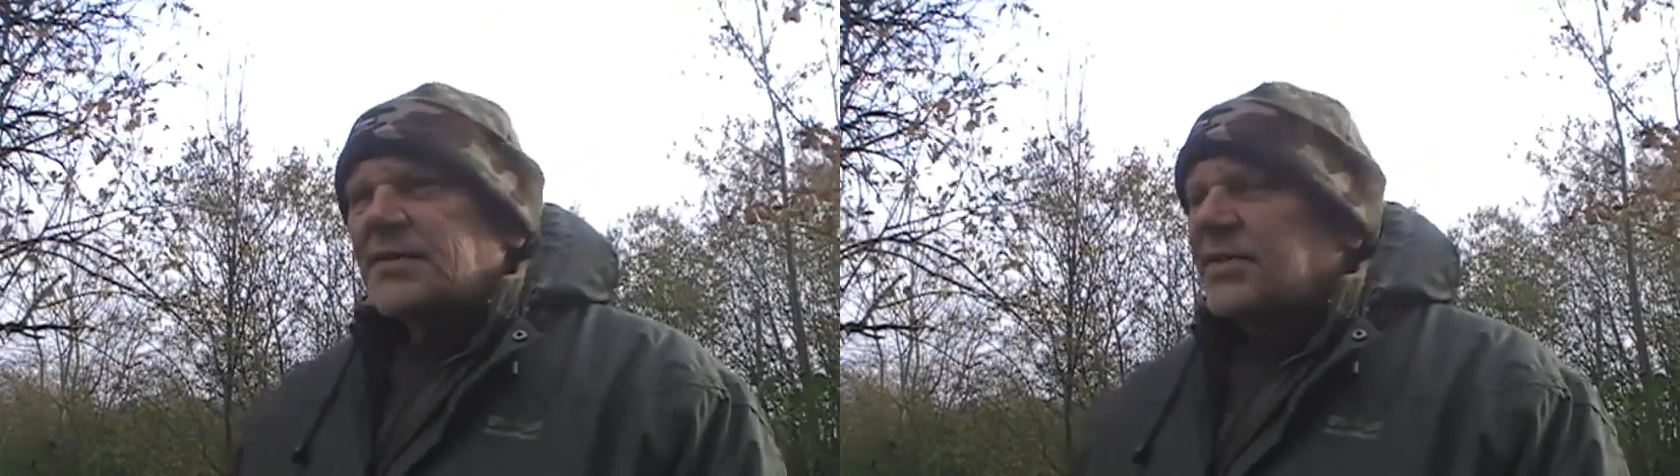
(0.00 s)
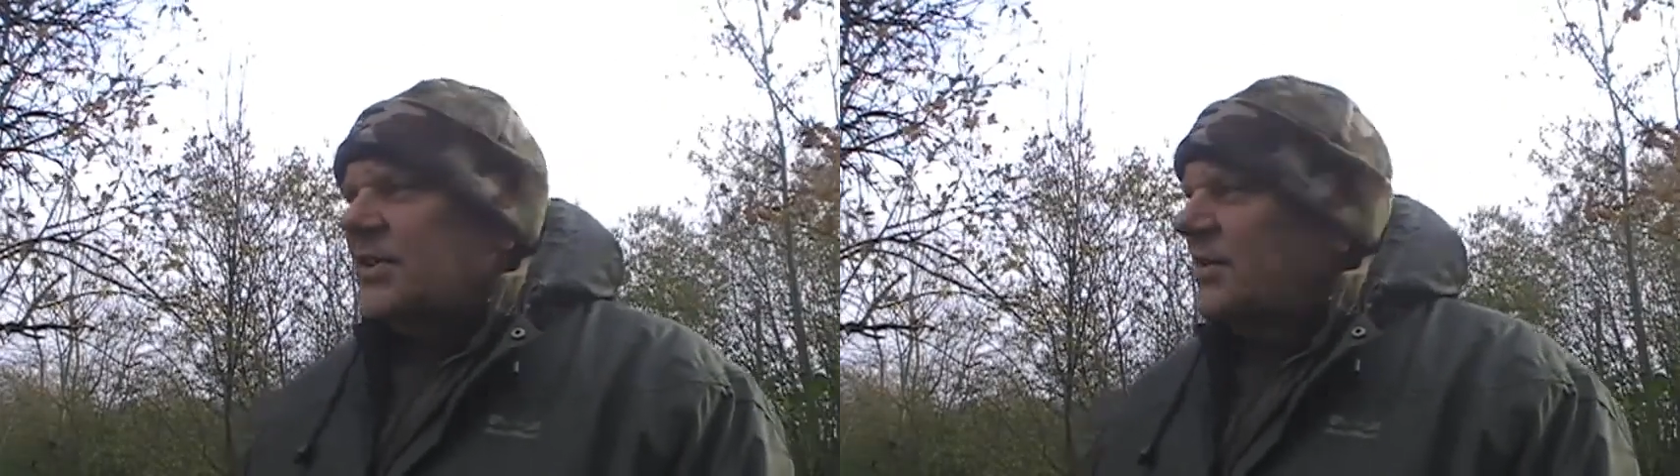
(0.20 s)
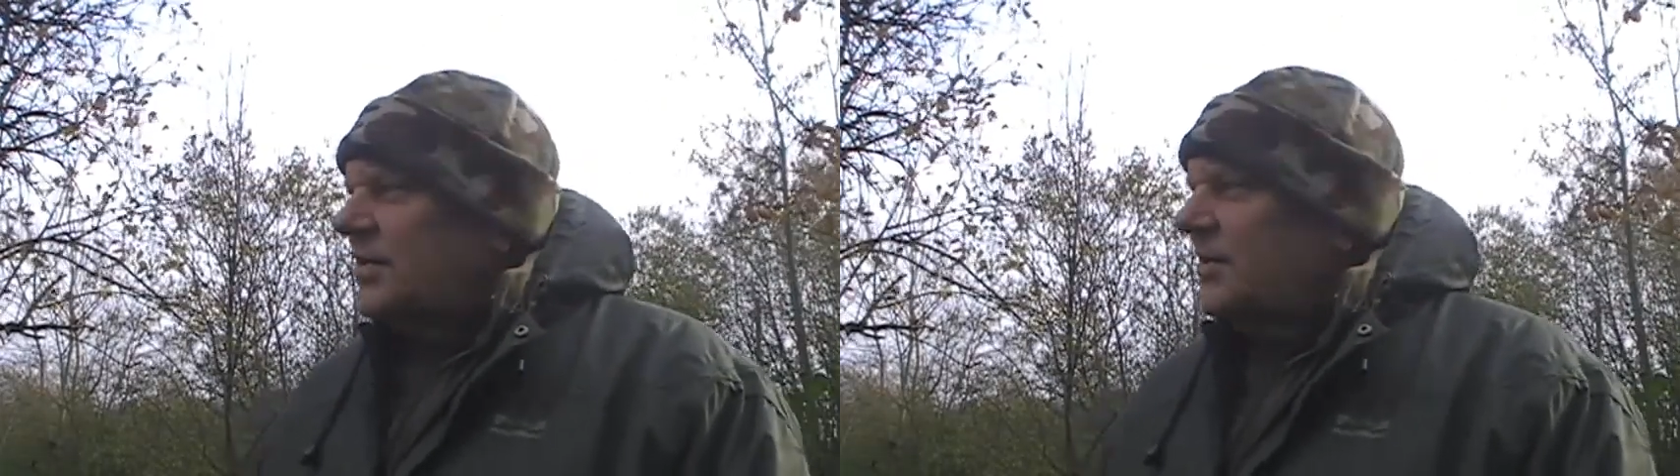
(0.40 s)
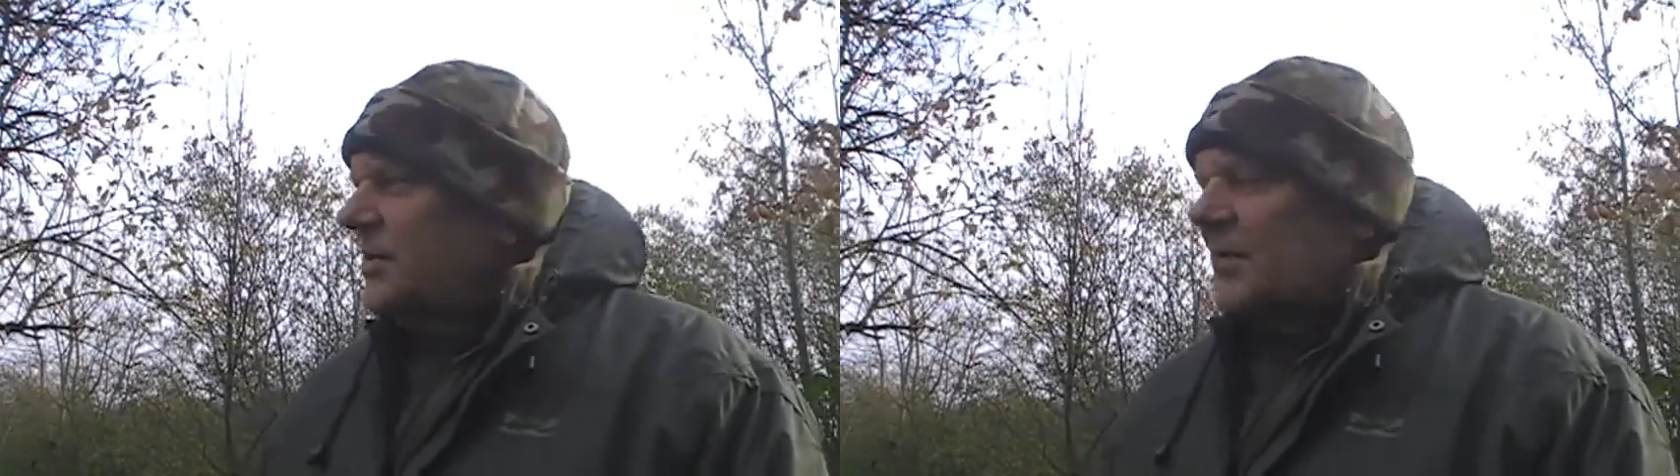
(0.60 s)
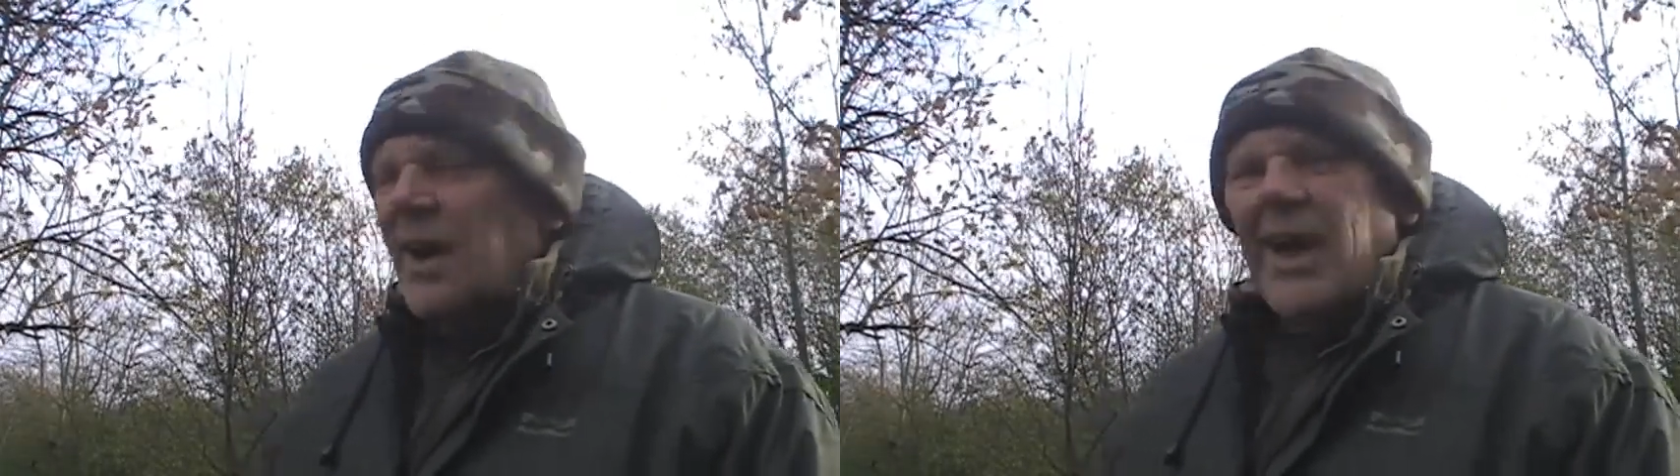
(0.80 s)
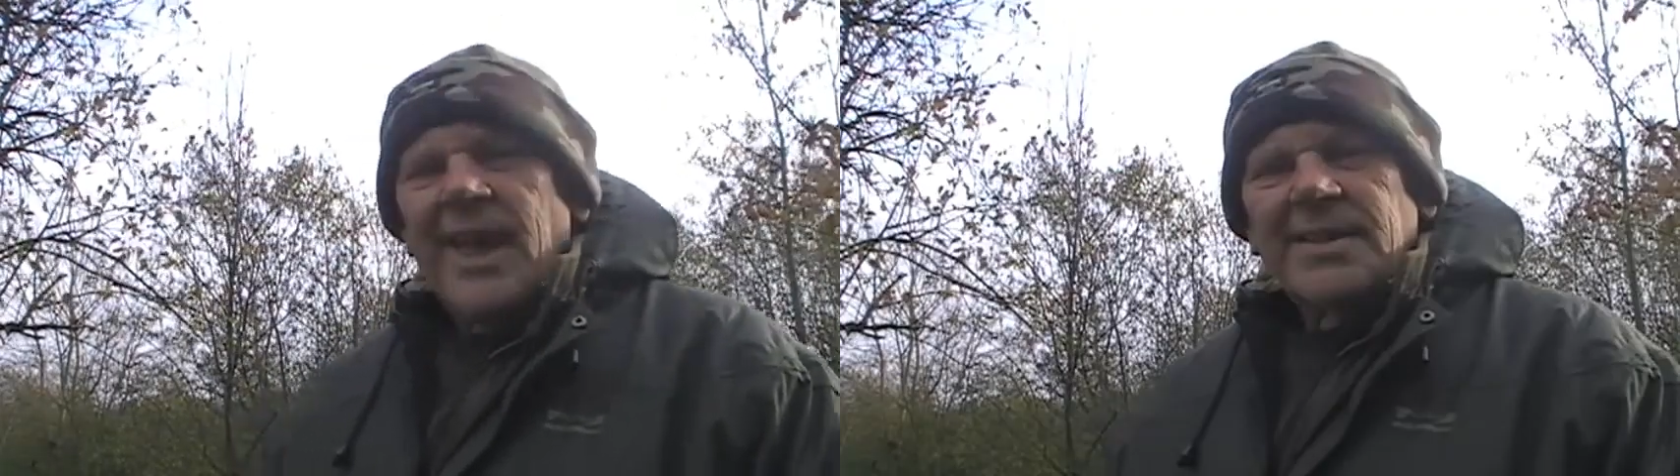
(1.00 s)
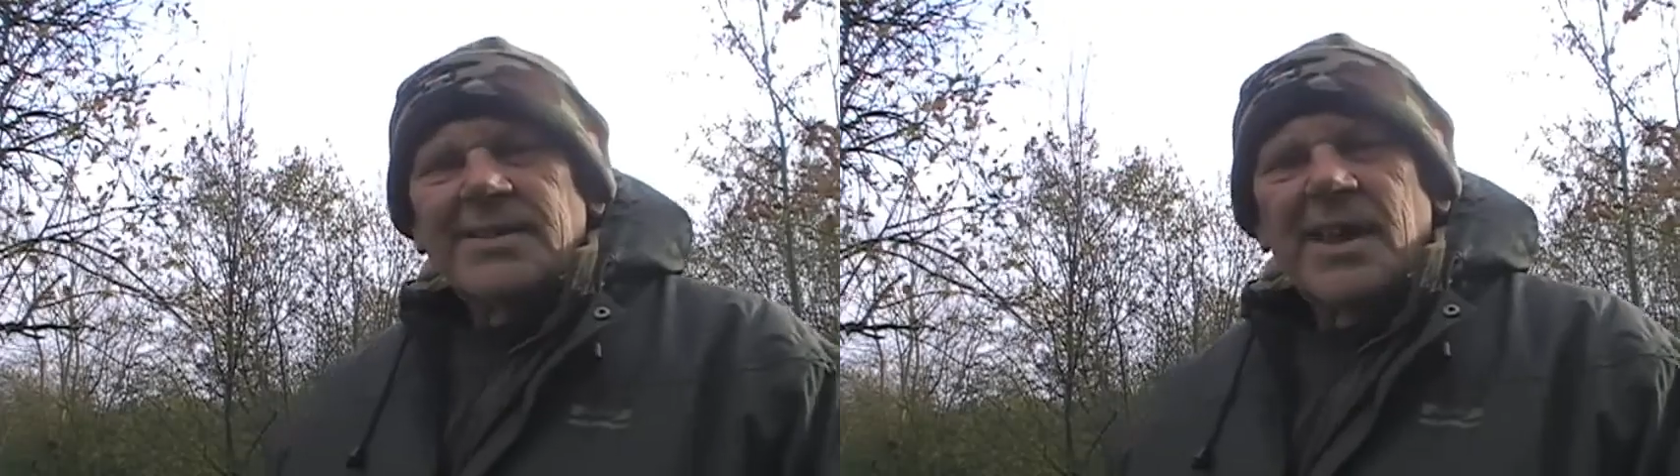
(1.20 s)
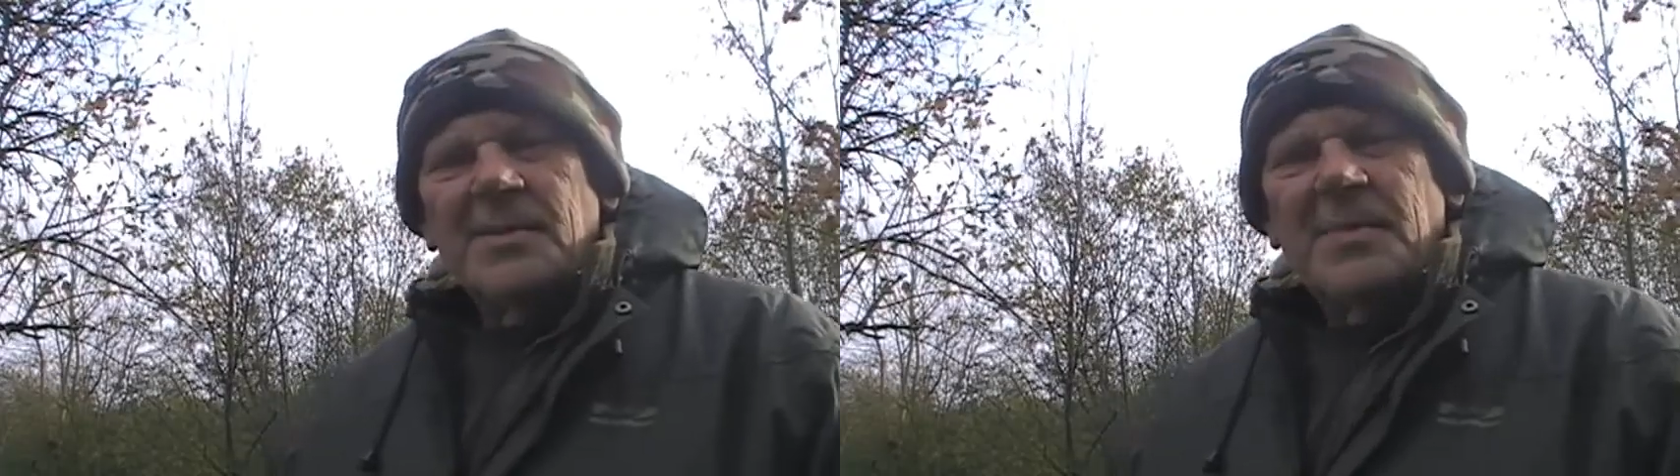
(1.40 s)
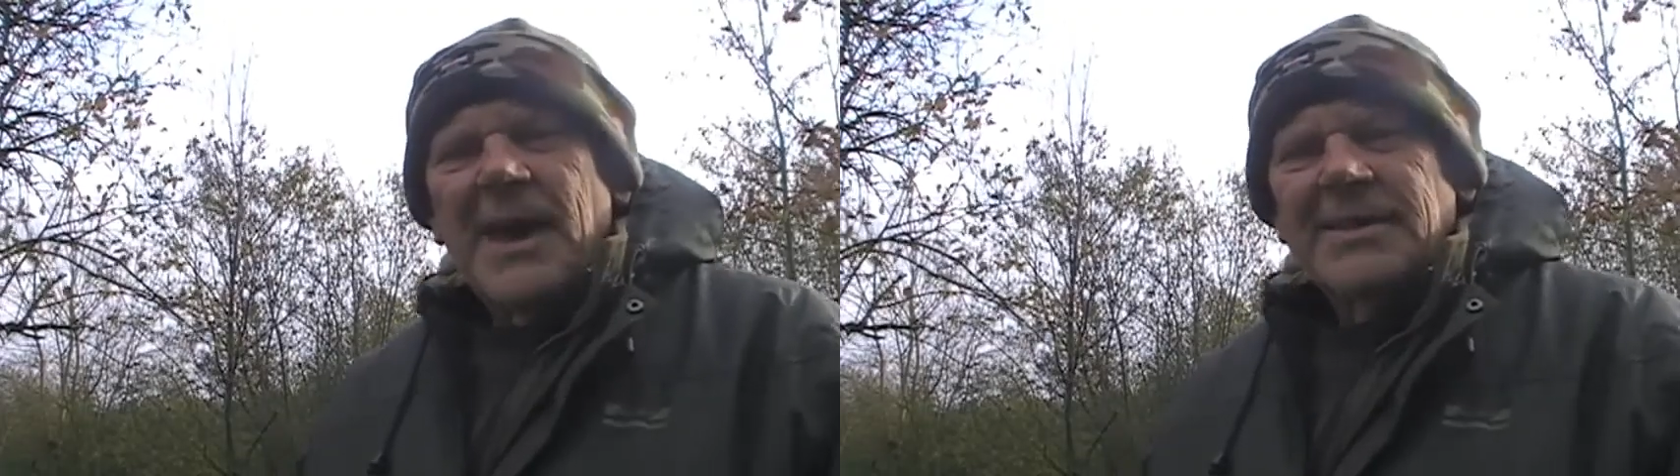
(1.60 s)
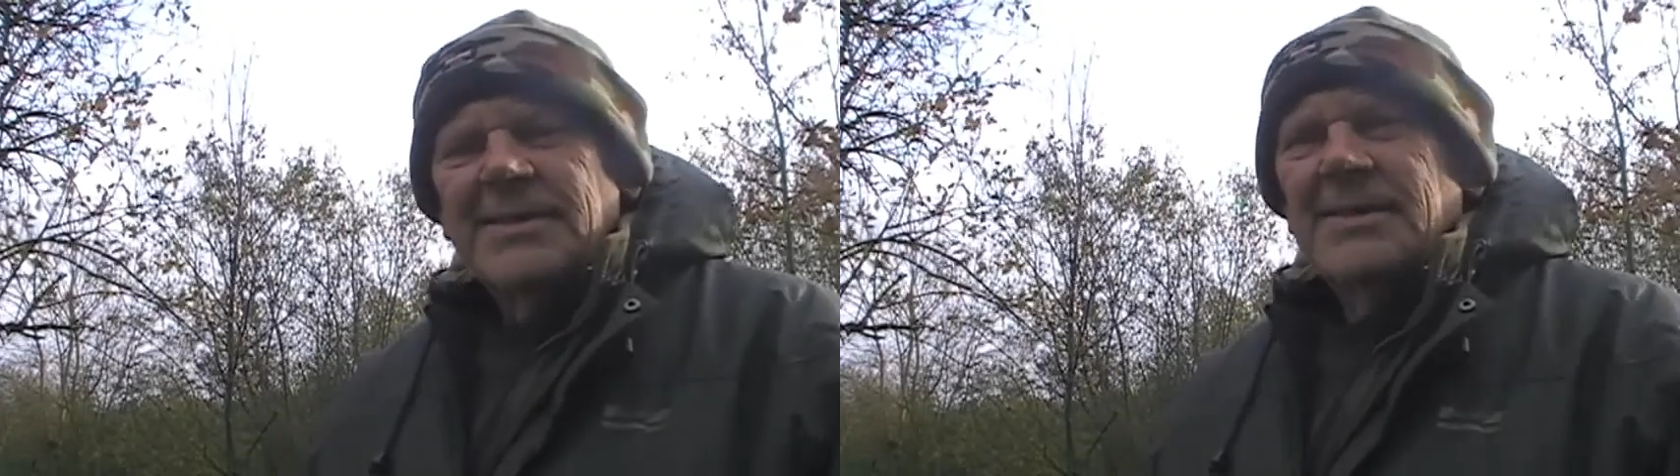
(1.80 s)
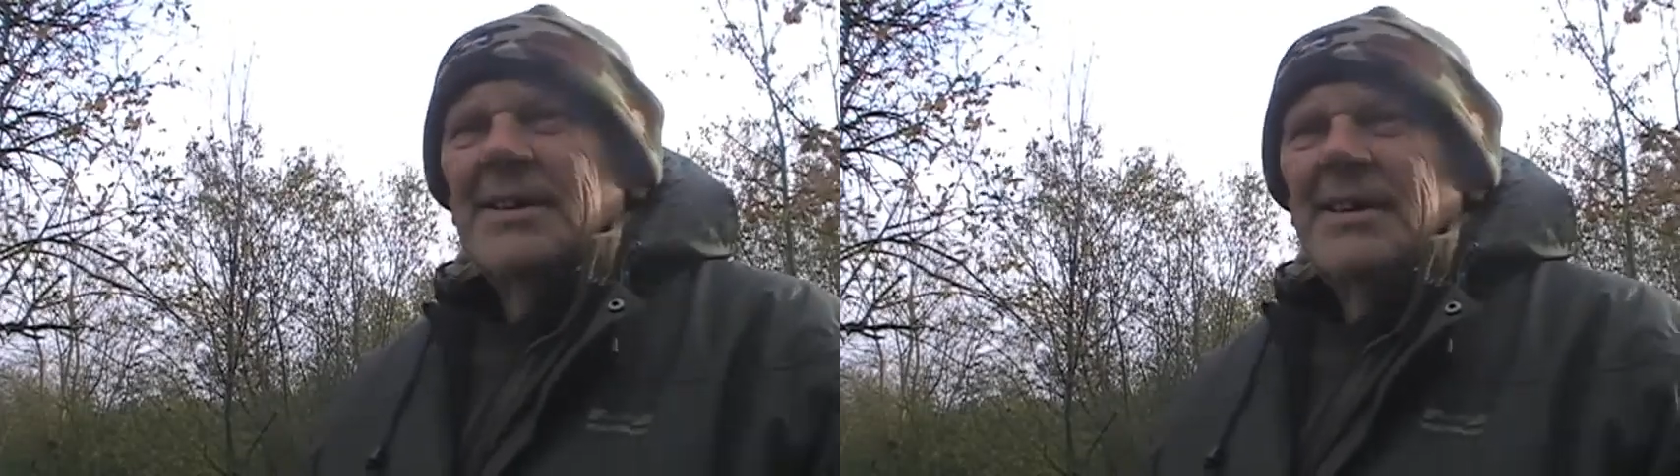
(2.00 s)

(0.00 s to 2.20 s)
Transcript: to the right hand set of pads,